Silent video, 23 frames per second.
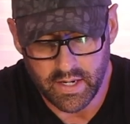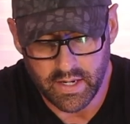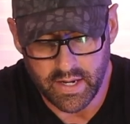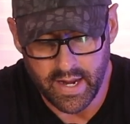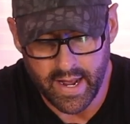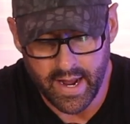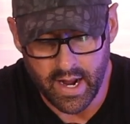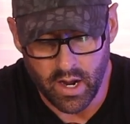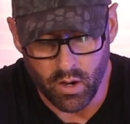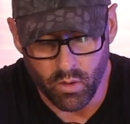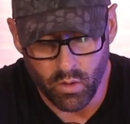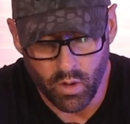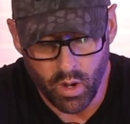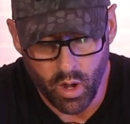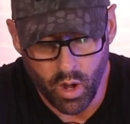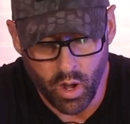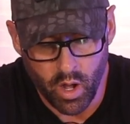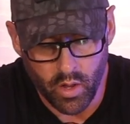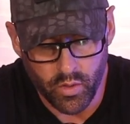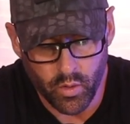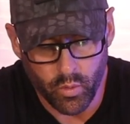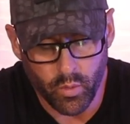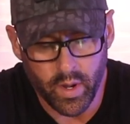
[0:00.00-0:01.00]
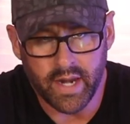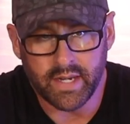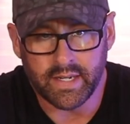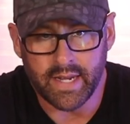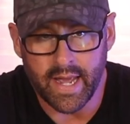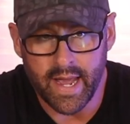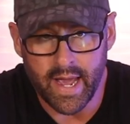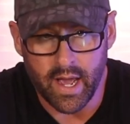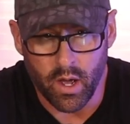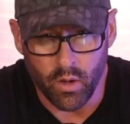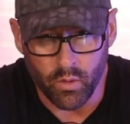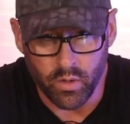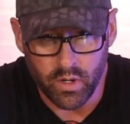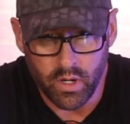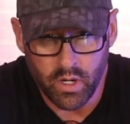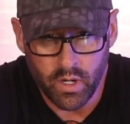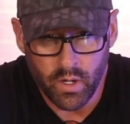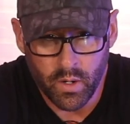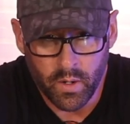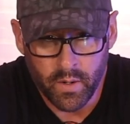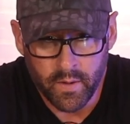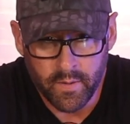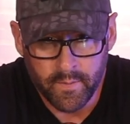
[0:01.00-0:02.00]
Now, all the way down
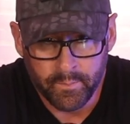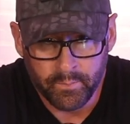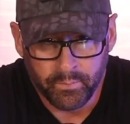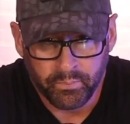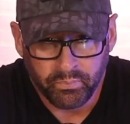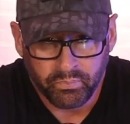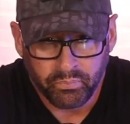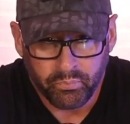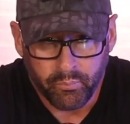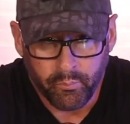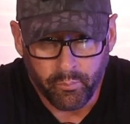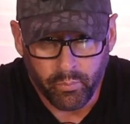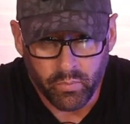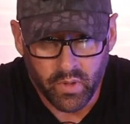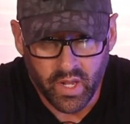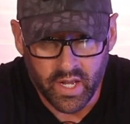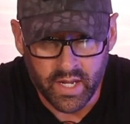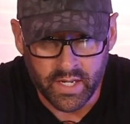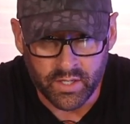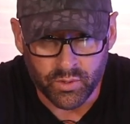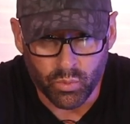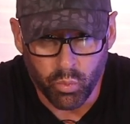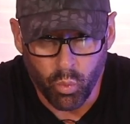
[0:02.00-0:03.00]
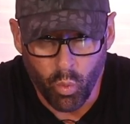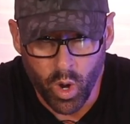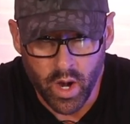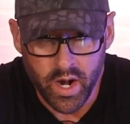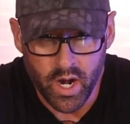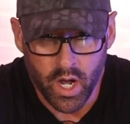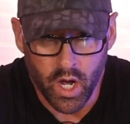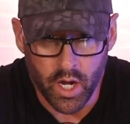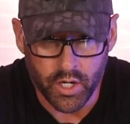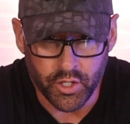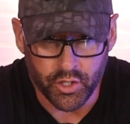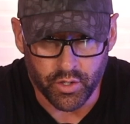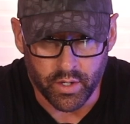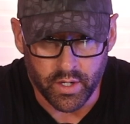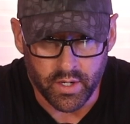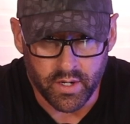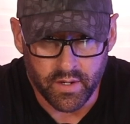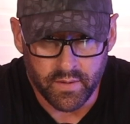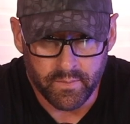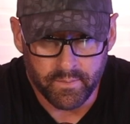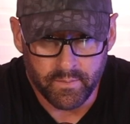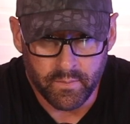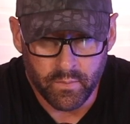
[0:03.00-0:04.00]
is
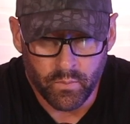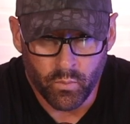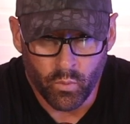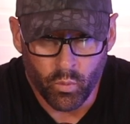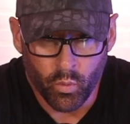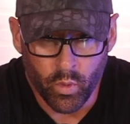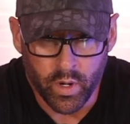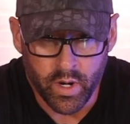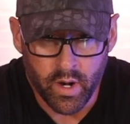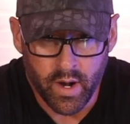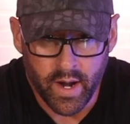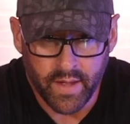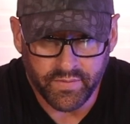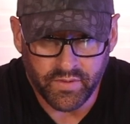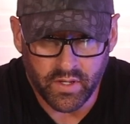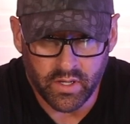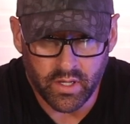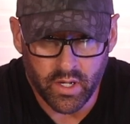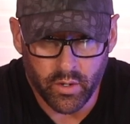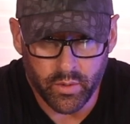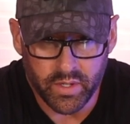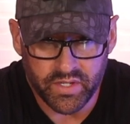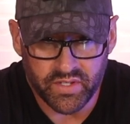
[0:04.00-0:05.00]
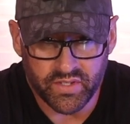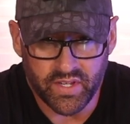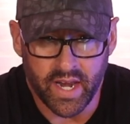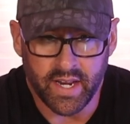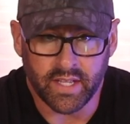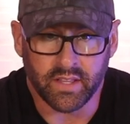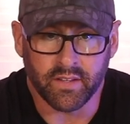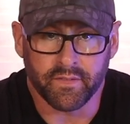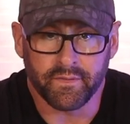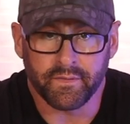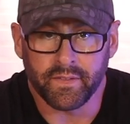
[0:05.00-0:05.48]
100. When you're at the lowest setting, the